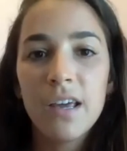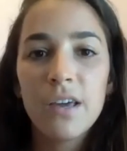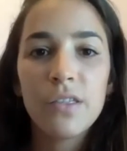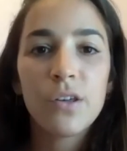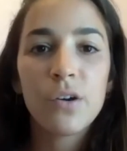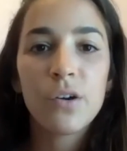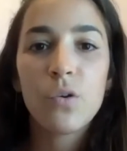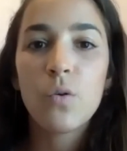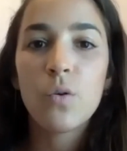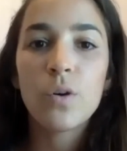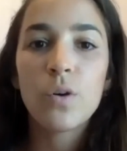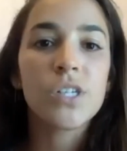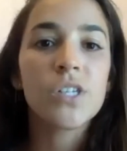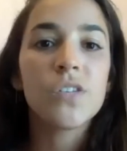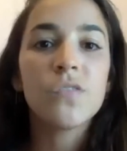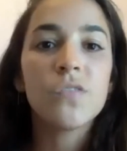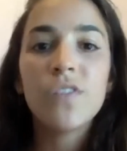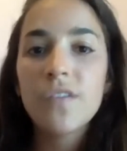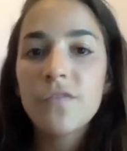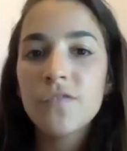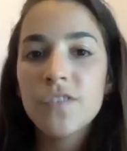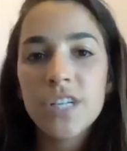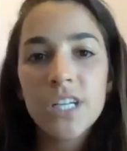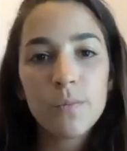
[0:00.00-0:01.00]
the course
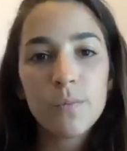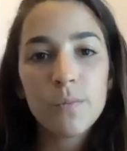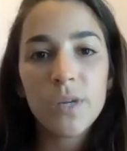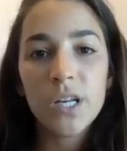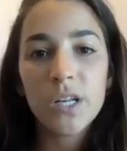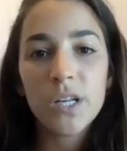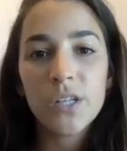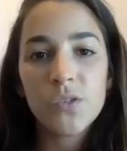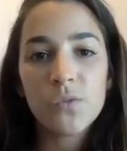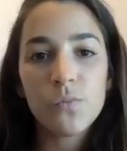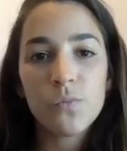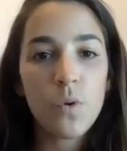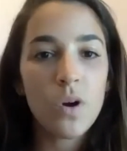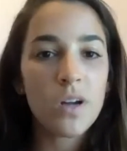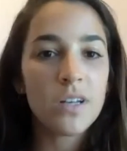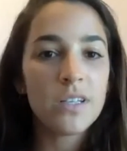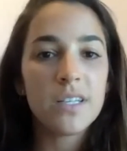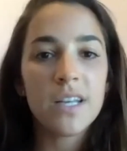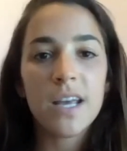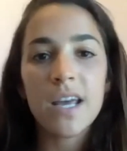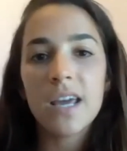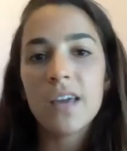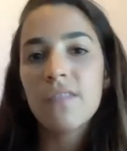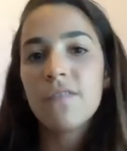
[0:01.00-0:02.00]
15 minutes one
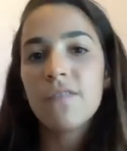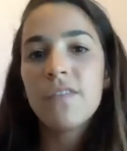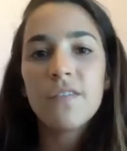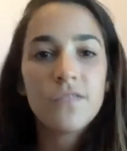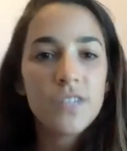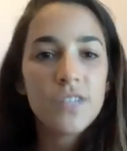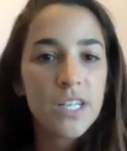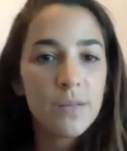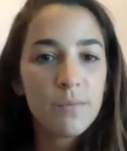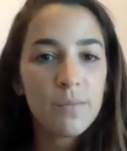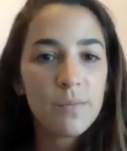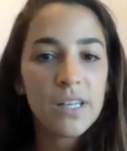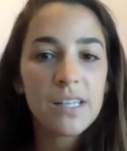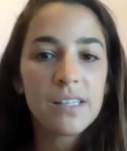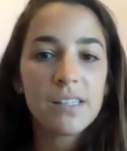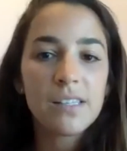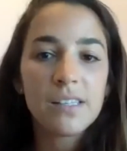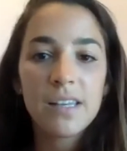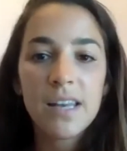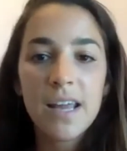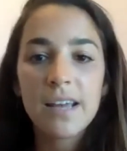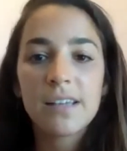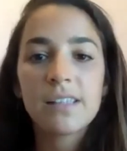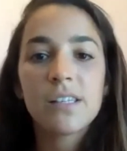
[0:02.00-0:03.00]
day, 15 minutes
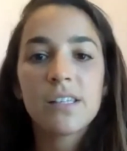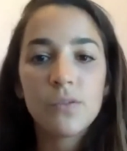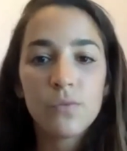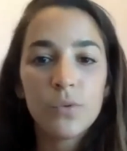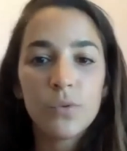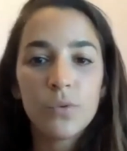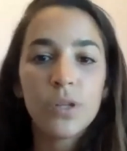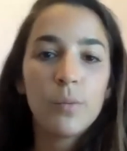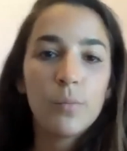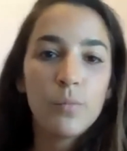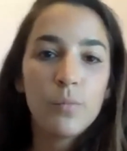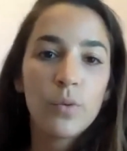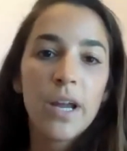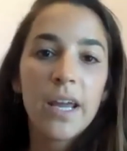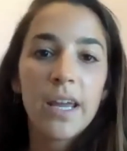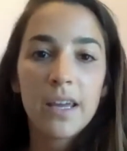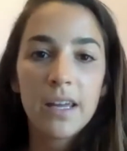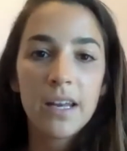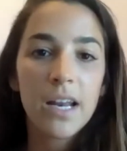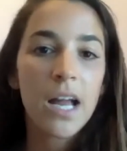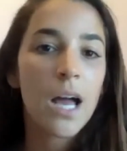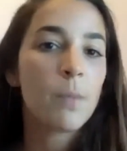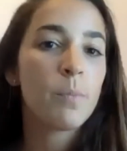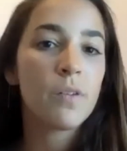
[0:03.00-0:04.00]
the next, and really break
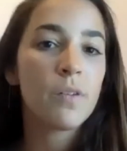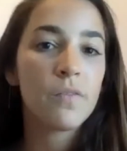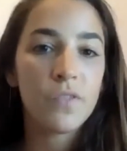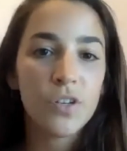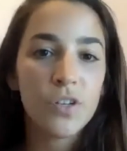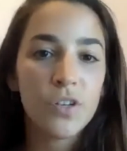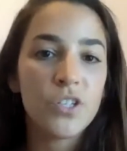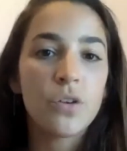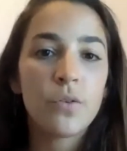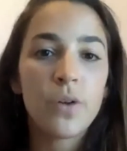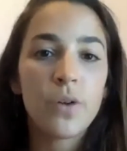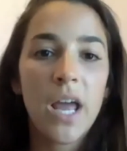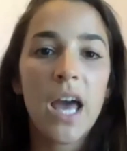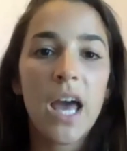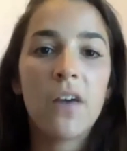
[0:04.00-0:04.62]
it up if you don't have